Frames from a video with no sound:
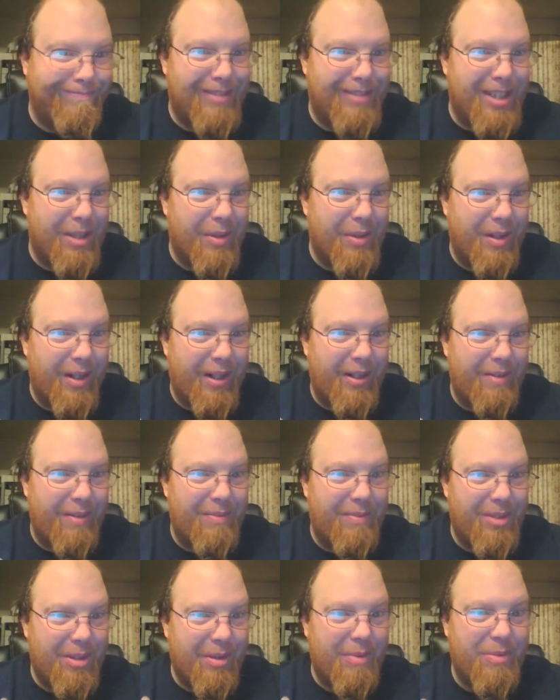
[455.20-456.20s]
See where?
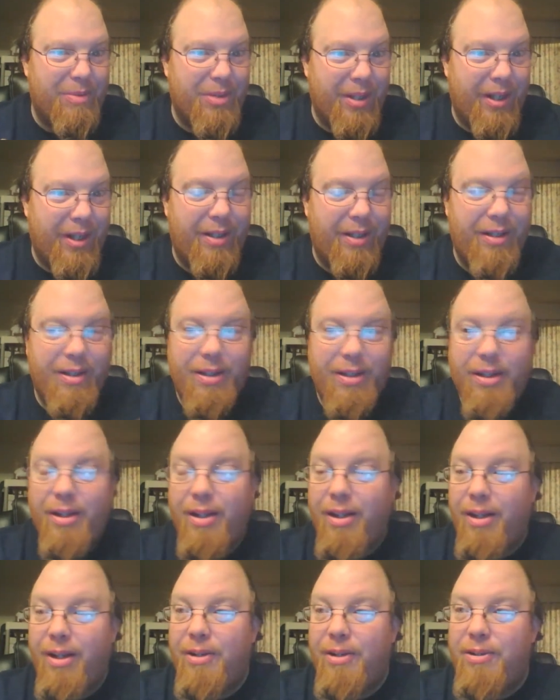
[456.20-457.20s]
See what I'm saying?
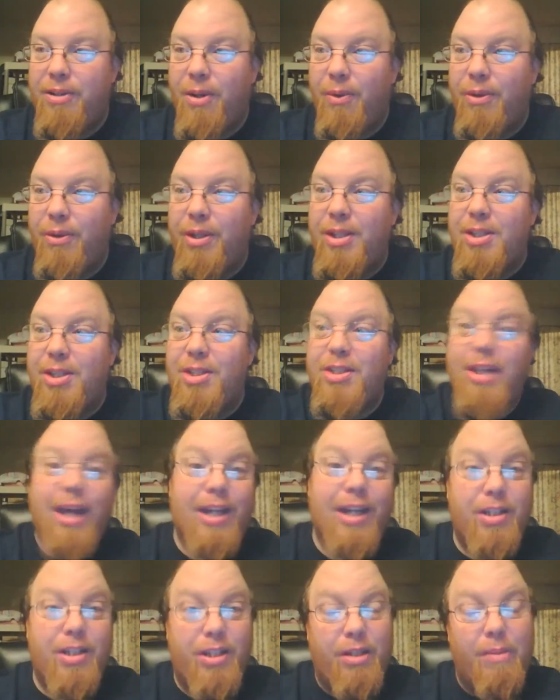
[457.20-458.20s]
So this is
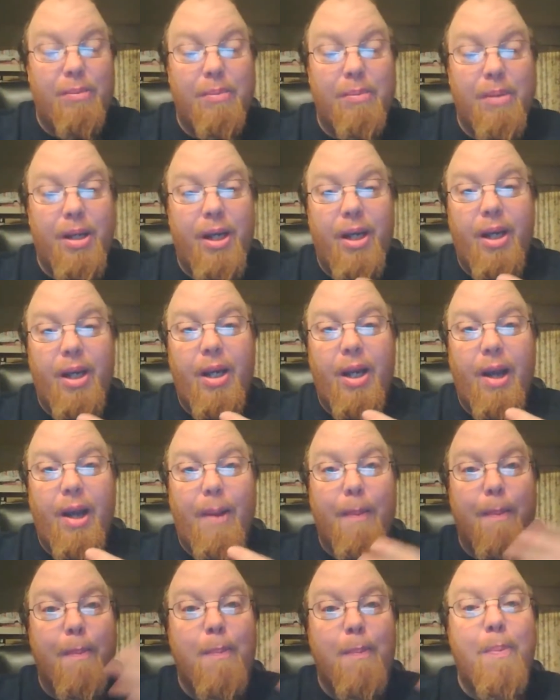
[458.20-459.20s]
actually to me
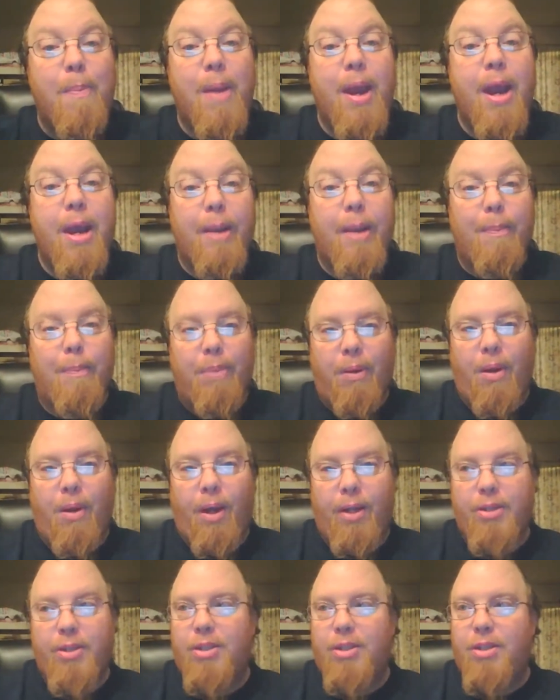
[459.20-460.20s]
a big
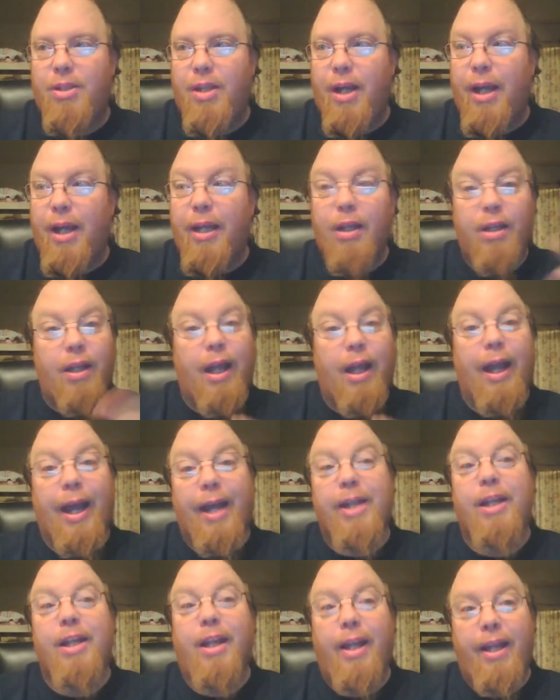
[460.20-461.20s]
plus. I
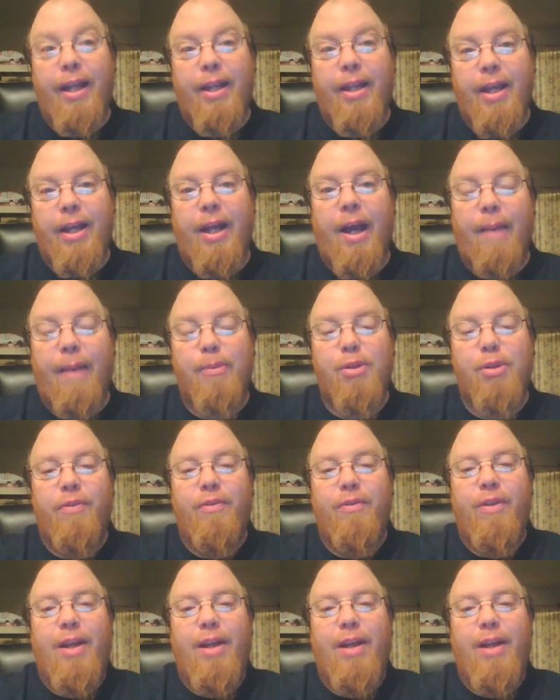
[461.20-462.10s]
I like that option of